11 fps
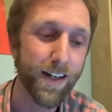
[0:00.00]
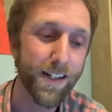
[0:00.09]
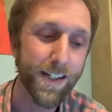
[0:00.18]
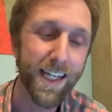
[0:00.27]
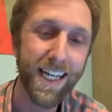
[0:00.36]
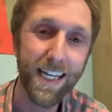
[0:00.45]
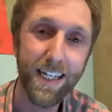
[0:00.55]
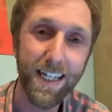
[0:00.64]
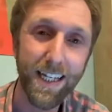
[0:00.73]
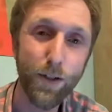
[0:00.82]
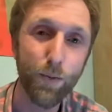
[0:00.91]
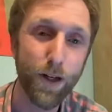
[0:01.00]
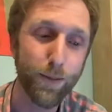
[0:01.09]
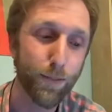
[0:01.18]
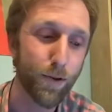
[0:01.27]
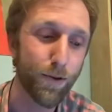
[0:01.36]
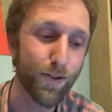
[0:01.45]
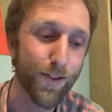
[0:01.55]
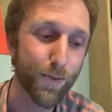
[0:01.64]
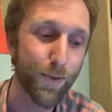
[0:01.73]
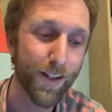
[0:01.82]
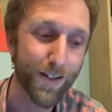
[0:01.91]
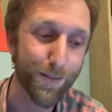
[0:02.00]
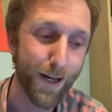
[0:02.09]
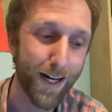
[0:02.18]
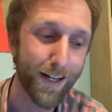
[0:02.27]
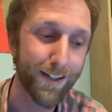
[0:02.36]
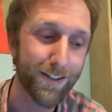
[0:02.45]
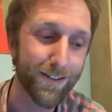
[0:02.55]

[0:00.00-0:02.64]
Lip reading: slinging quinoa bowls with a smile.